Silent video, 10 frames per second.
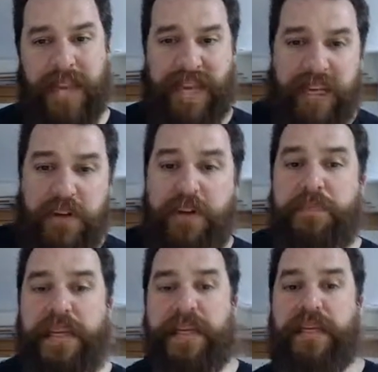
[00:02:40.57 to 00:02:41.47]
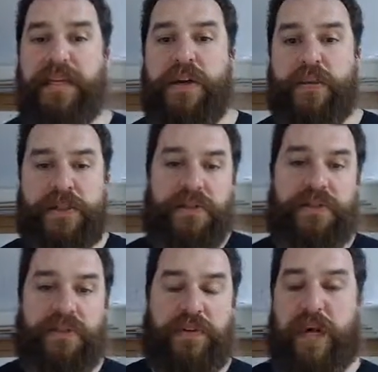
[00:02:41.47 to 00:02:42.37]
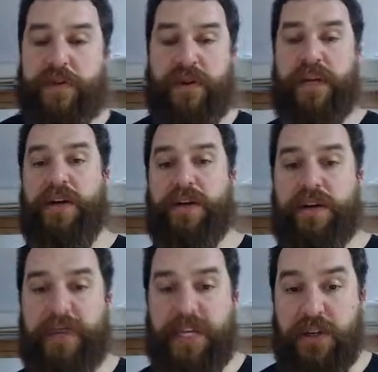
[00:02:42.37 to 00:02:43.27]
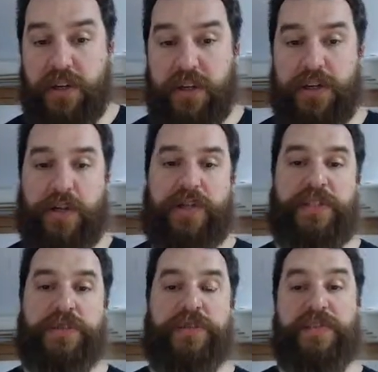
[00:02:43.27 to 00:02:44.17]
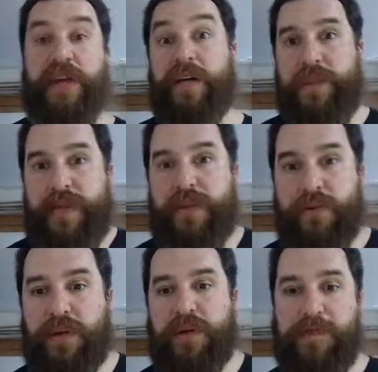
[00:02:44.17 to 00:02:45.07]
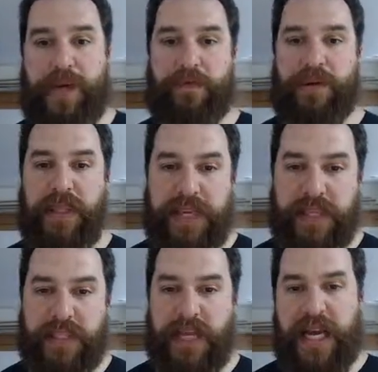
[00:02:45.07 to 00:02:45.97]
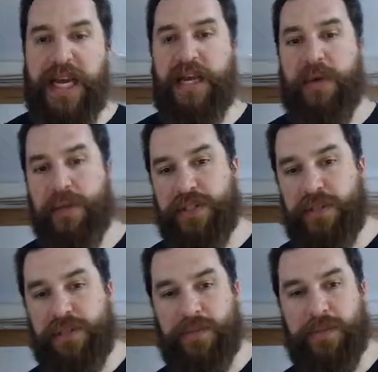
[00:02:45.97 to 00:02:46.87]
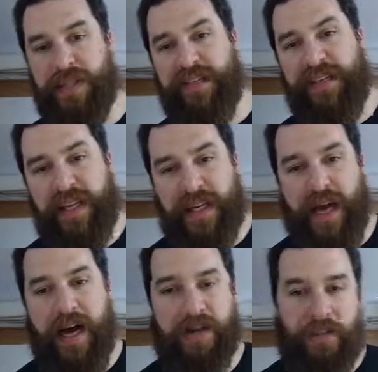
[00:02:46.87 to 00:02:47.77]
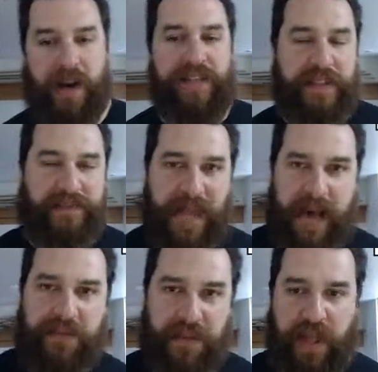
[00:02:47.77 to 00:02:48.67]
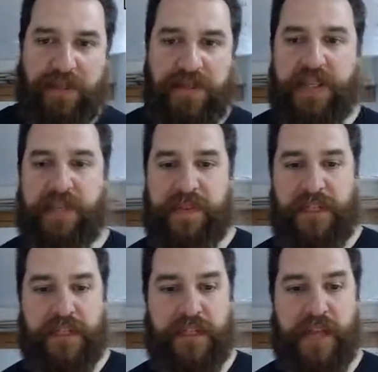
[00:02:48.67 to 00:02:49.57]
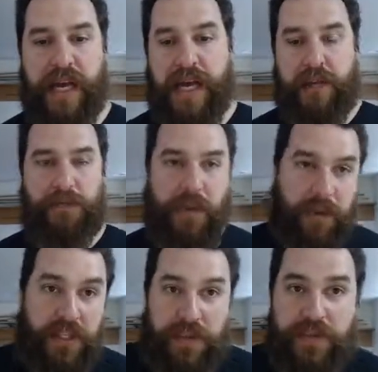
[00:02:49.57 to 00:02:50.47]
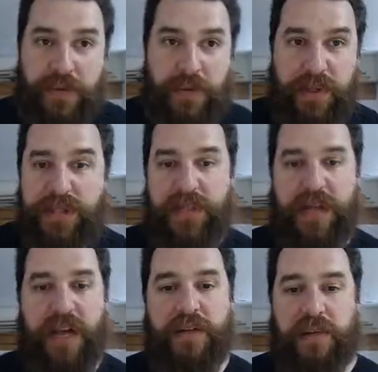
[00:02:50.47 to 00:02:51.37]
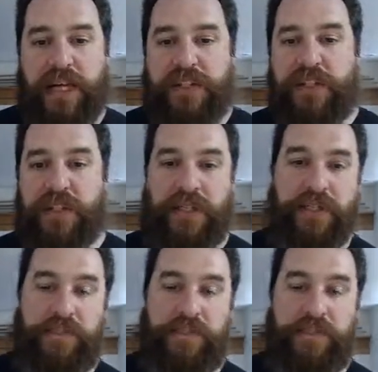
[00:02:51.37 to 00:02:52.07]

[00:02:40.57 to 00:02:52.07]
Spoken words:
He could mean no excuse for not trying harder to be good, no excuse for not making the world a better place, no excuse for believing in a God, prophet, afterlife, and salvation, no excuse for religious toleration,